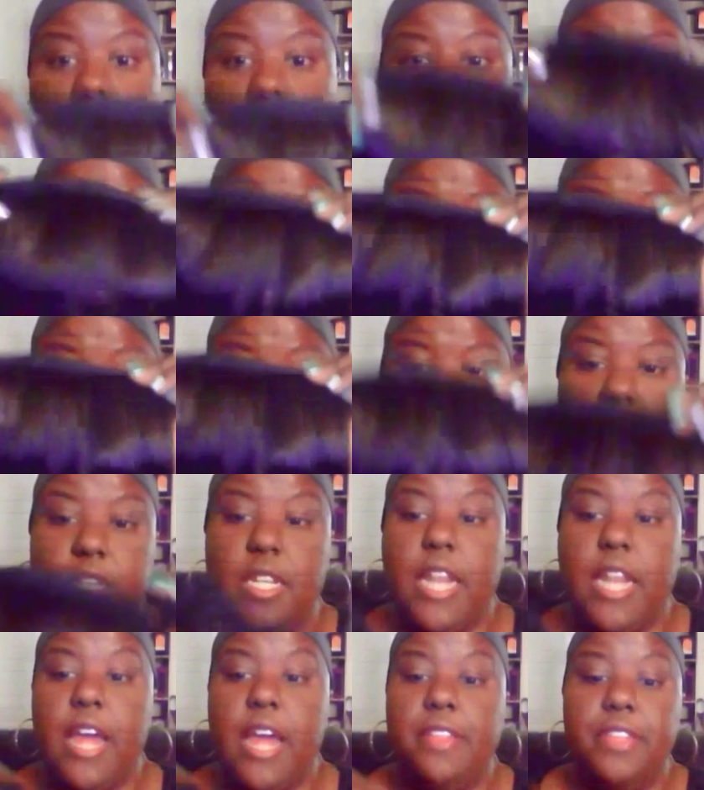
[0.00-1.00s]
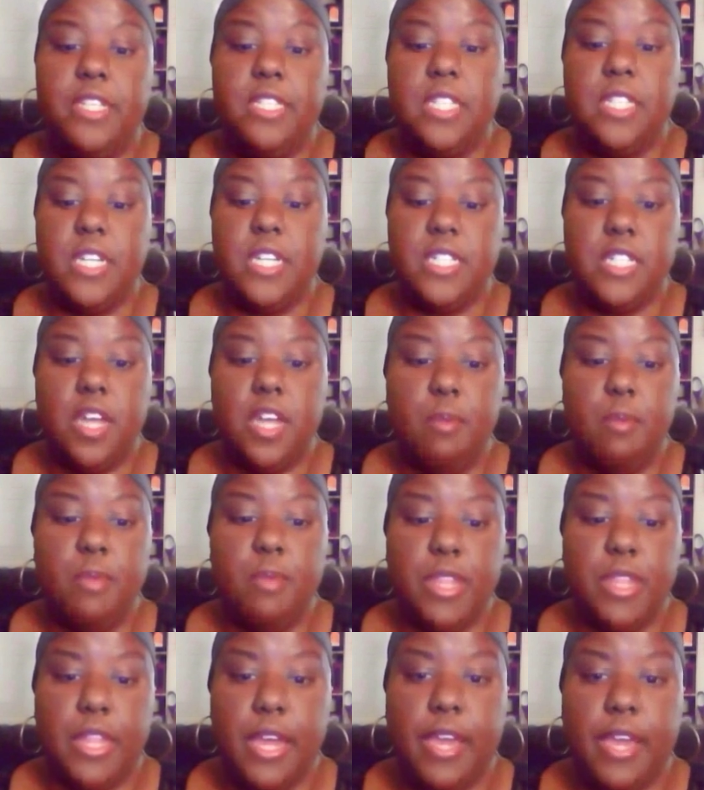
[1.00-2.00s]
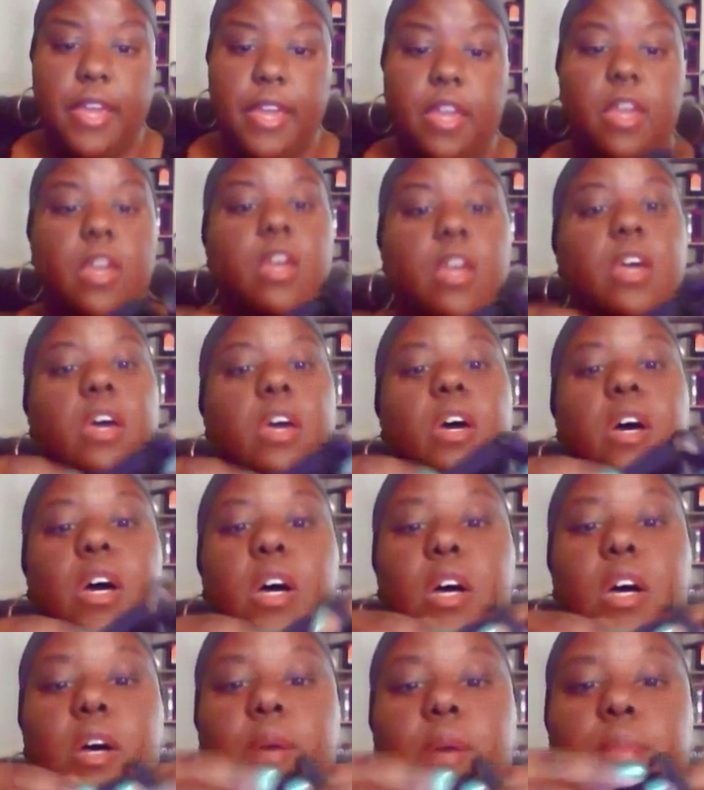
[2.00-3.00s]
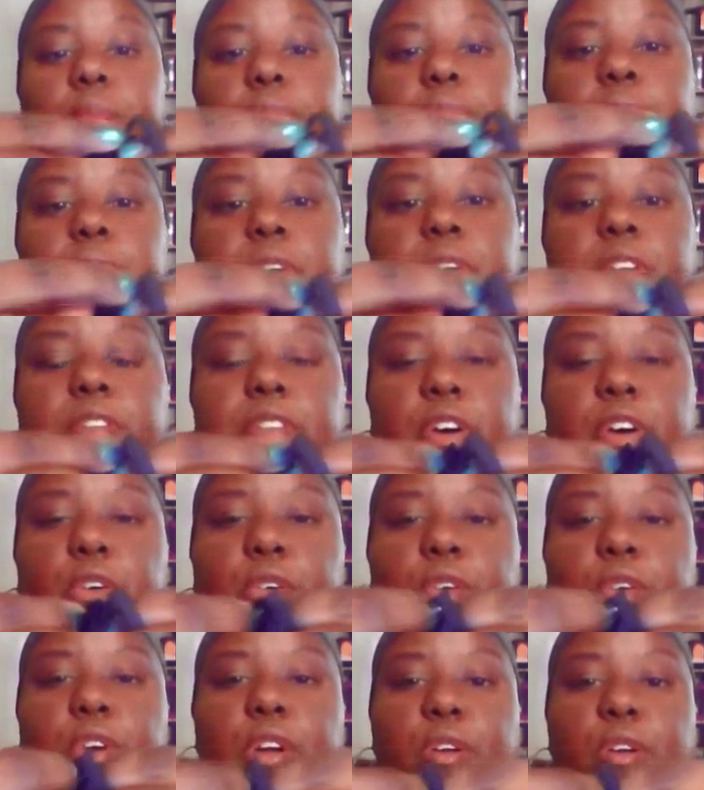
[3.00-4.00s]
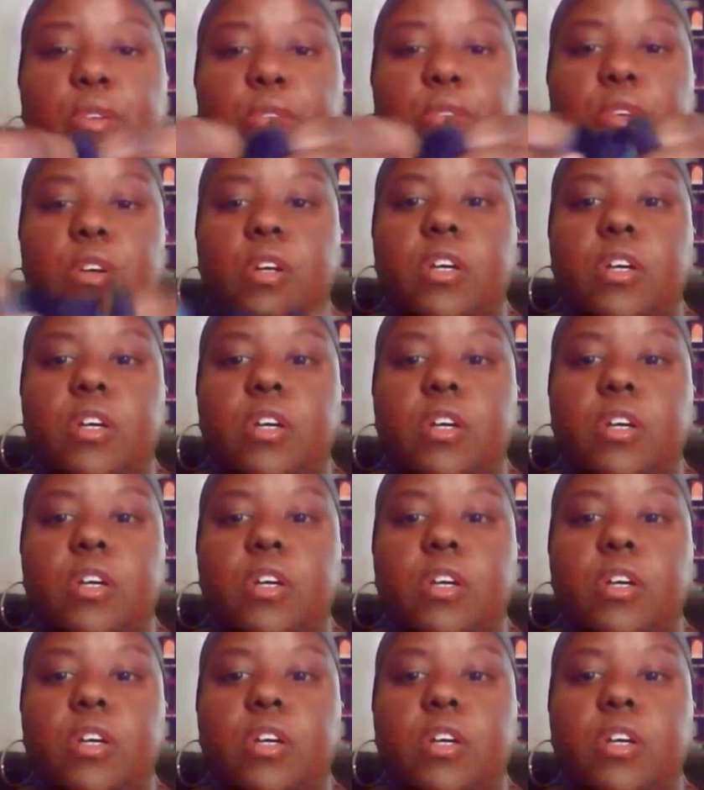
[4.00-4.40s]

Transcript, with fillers: this now this does come with like um, a velcro